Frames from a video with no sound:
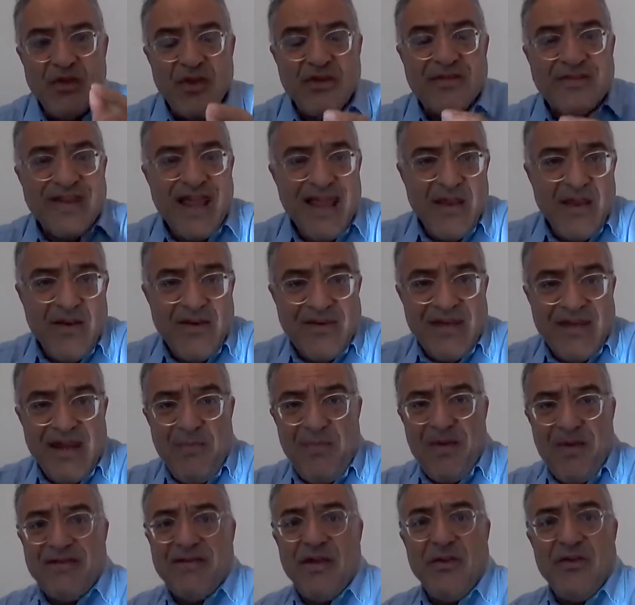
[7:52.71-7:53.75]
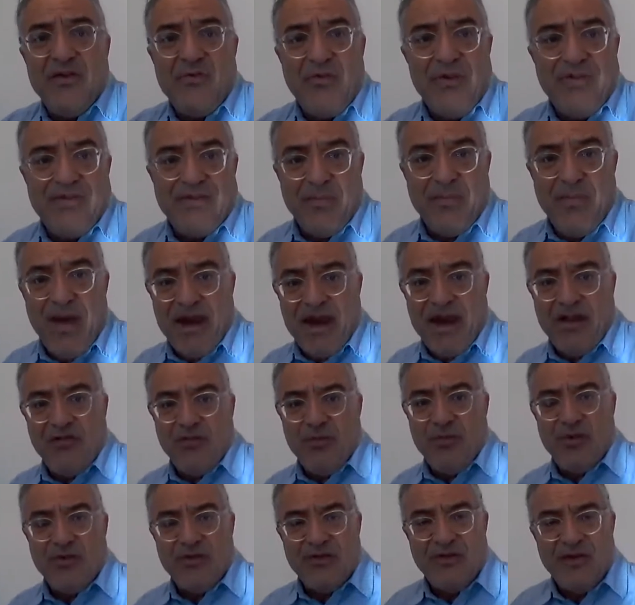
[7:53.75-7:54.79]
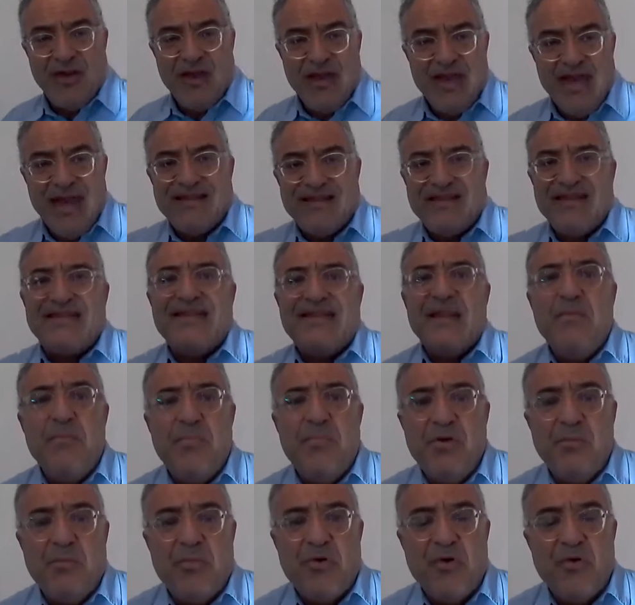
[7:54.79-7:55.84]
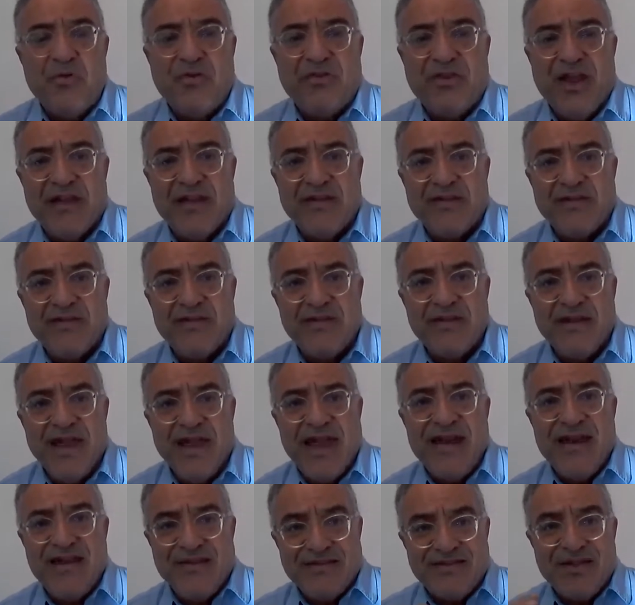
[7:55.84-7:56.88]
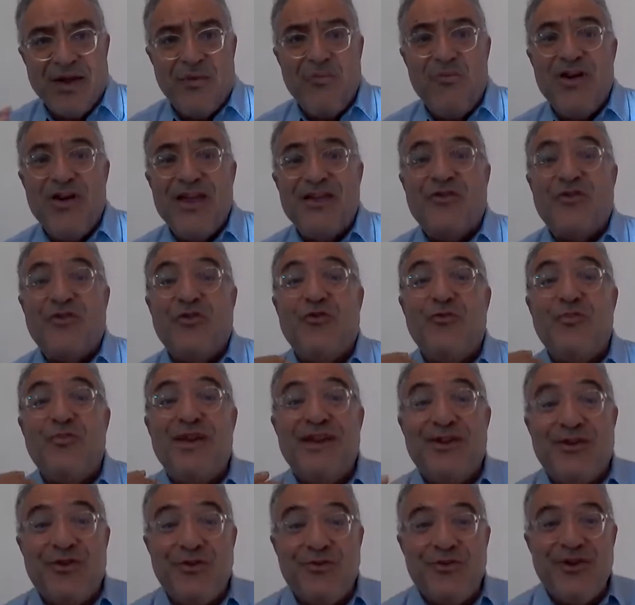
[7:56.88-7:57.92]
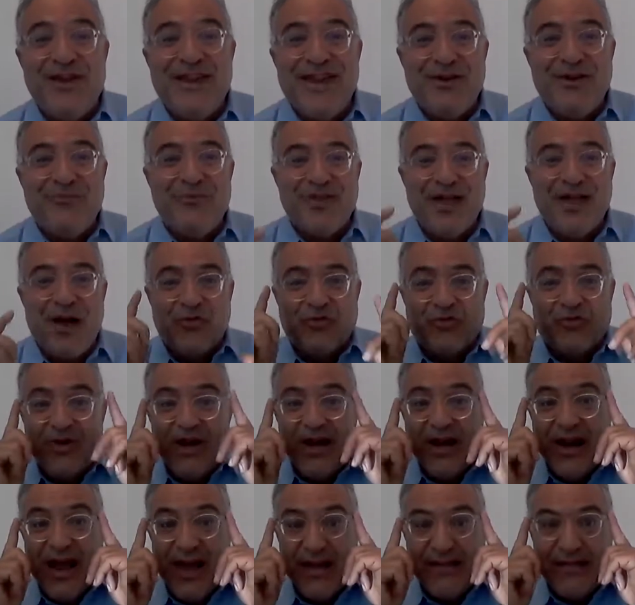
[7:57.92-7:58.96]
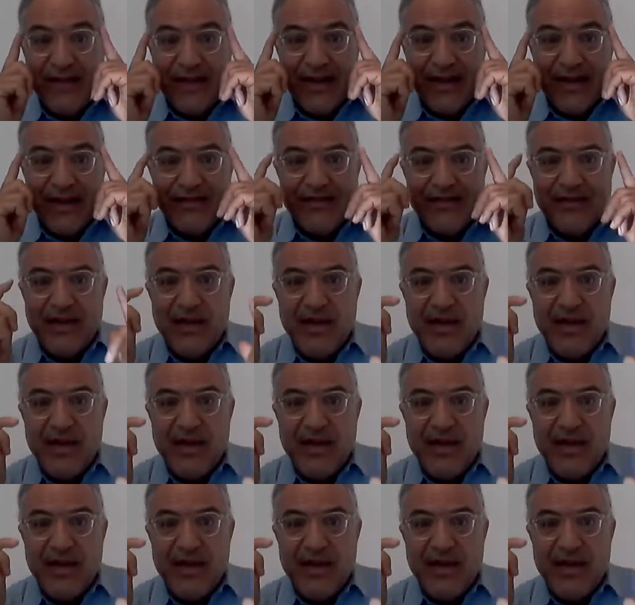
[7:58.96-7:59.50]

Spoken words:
The second tip is on risk management. It's a simple process, and in some ways, you're doing it without realizing it.